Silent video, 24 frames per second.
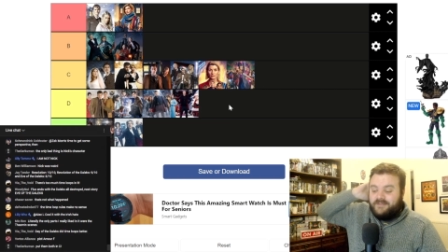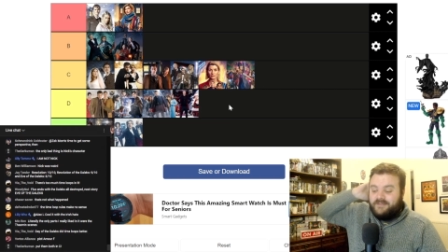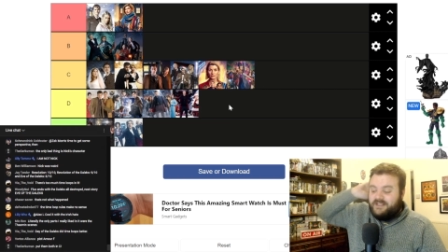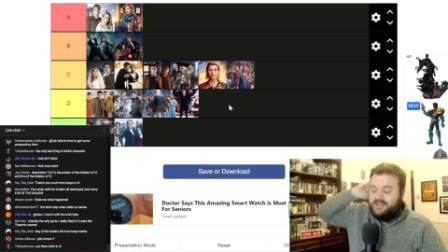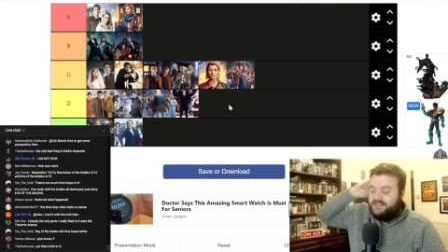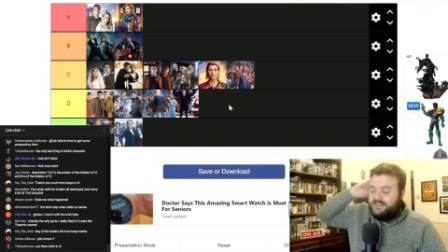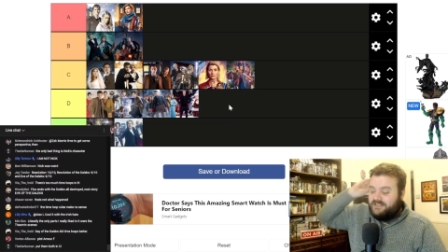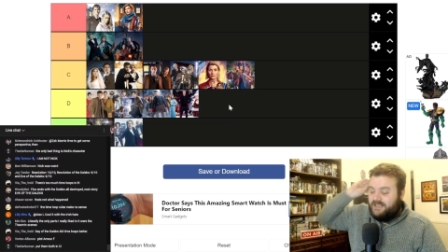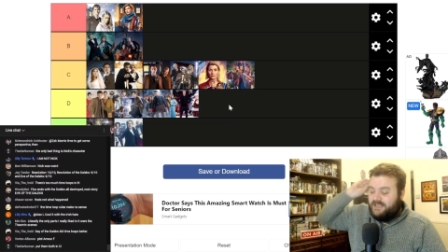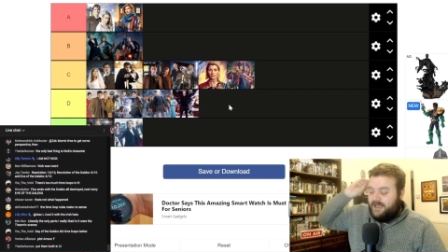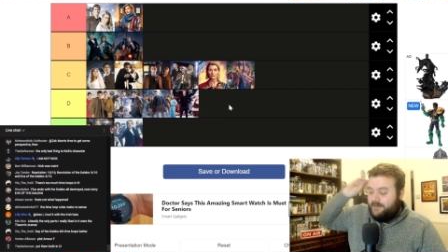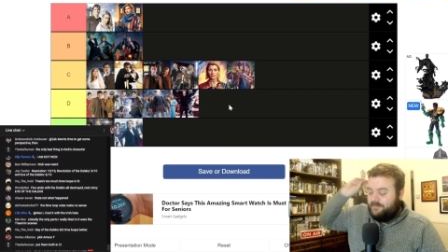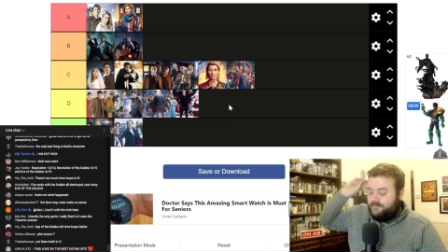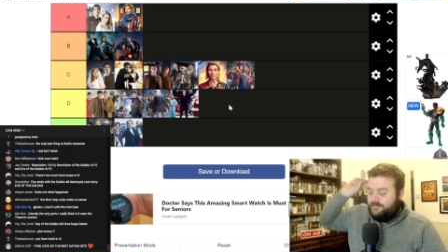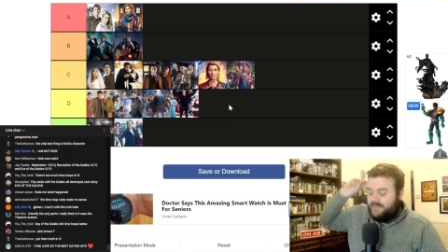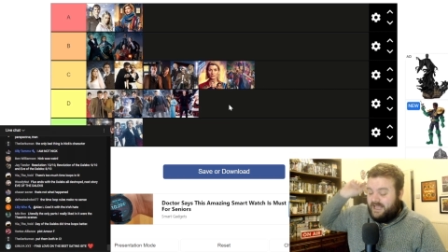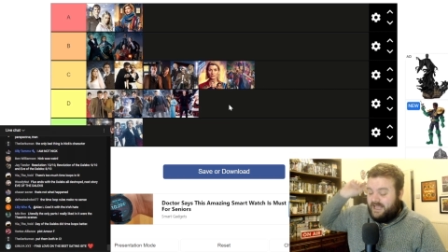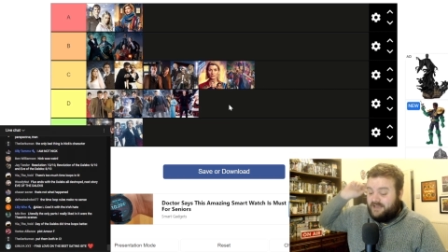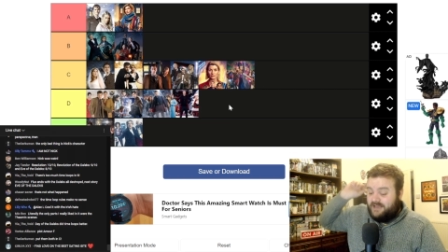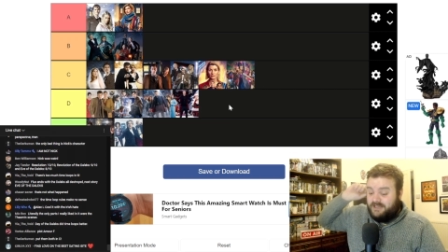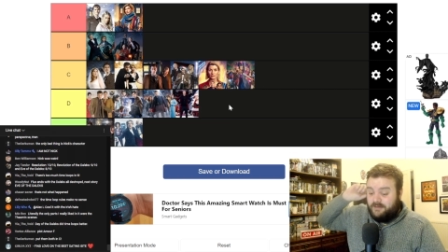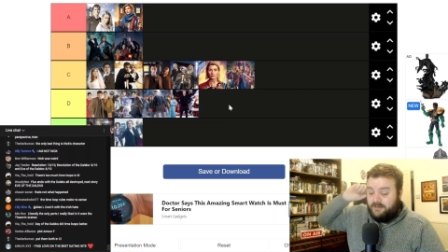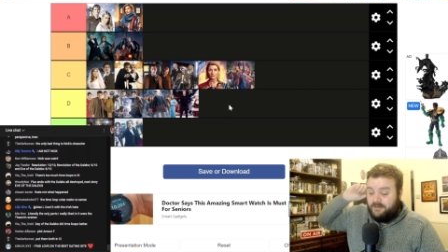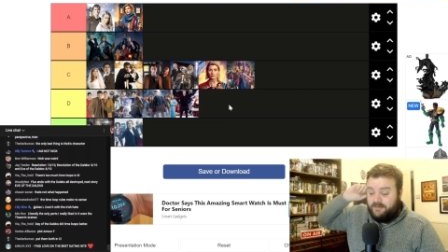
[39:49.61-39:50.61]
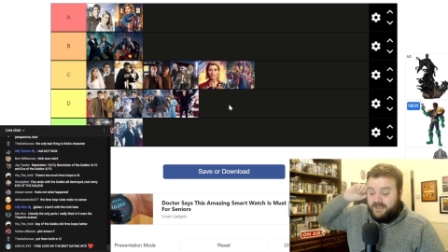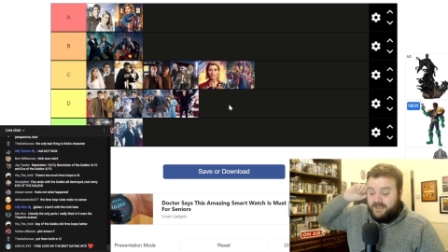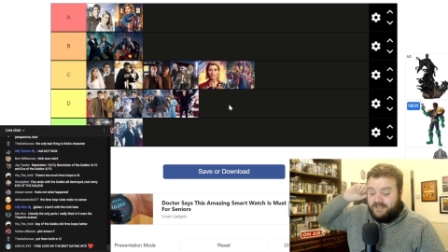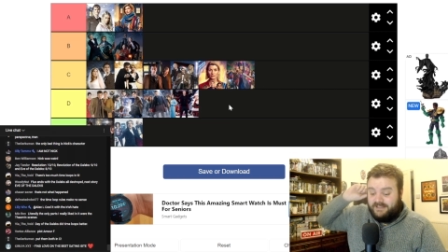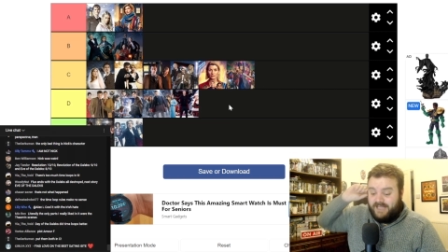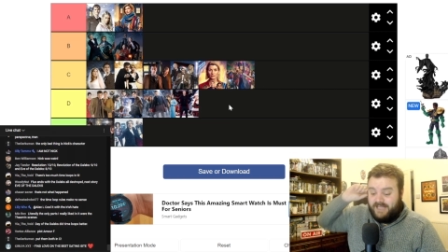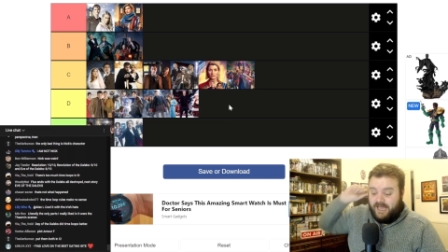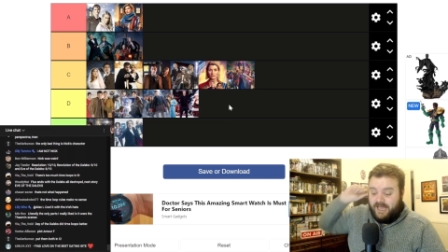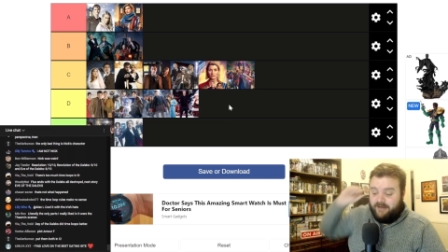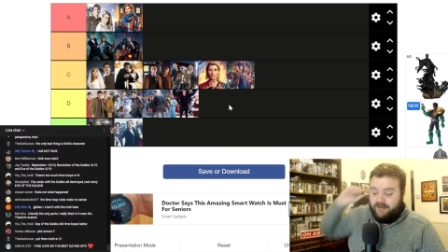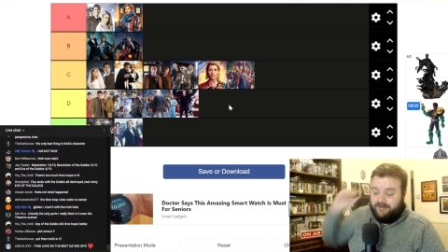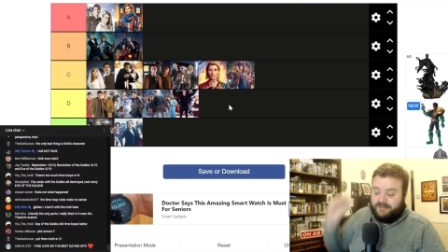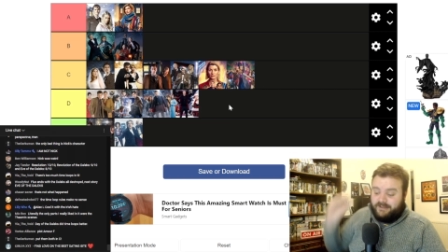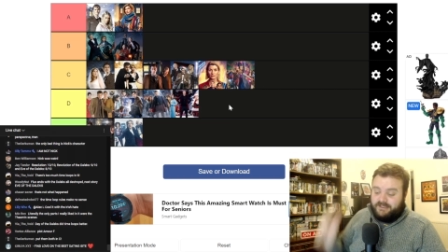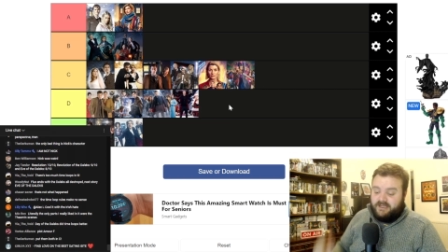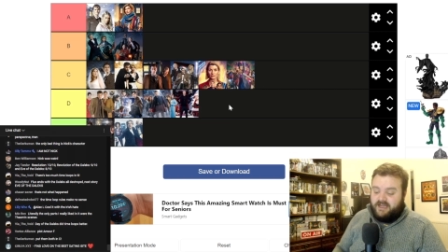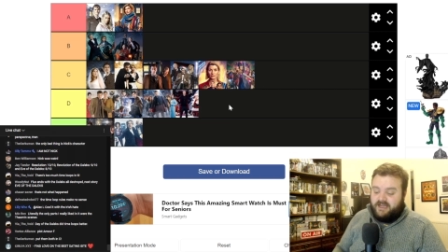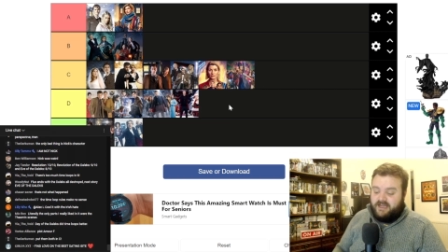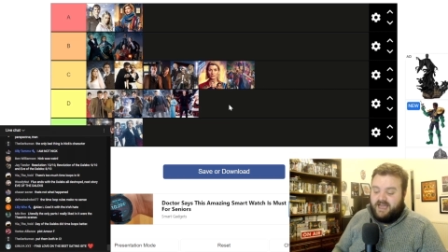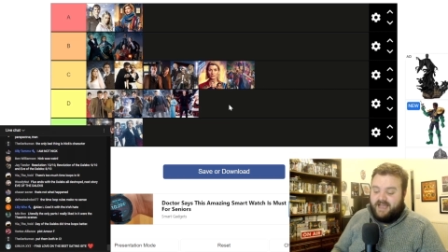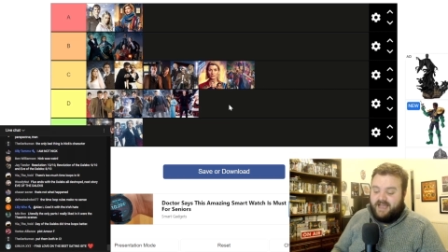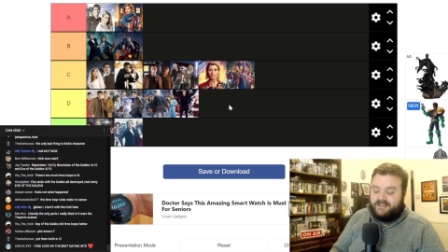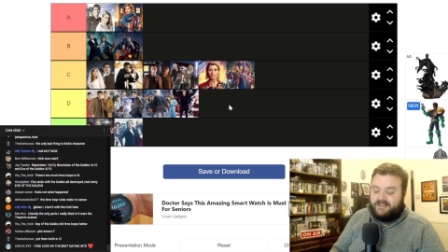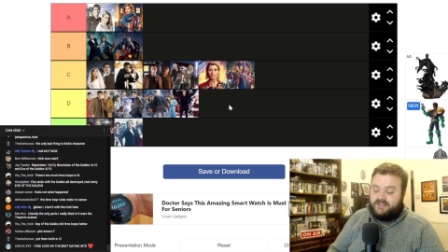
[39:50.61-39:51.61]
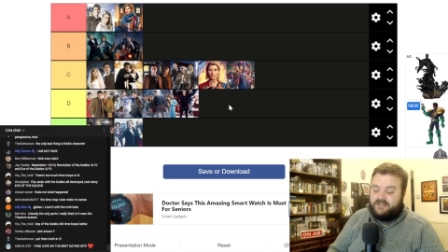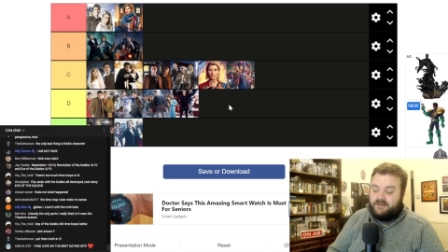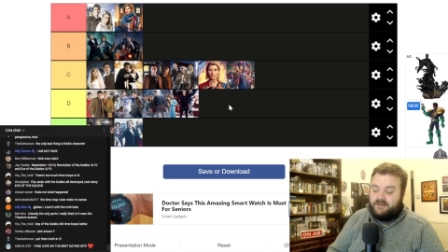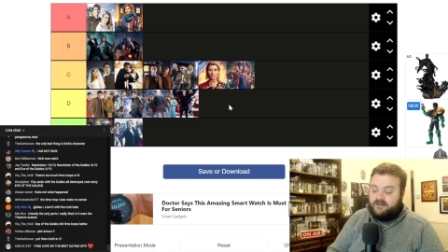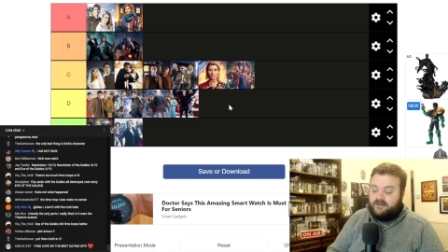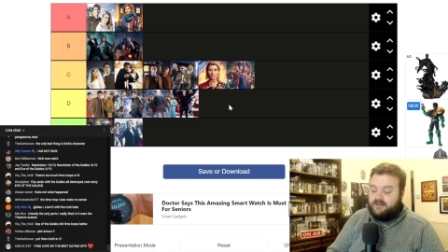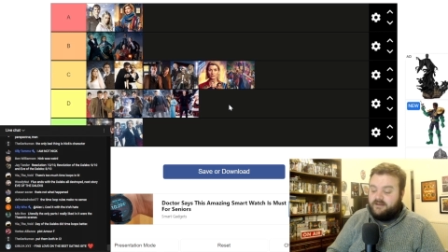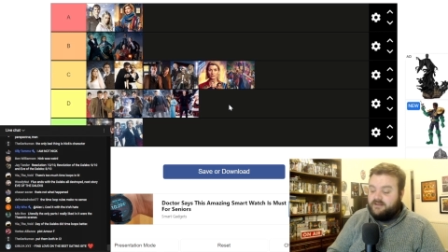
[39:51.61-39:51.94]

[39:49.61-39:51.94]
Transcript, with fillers: because um, Aisling Bea's character has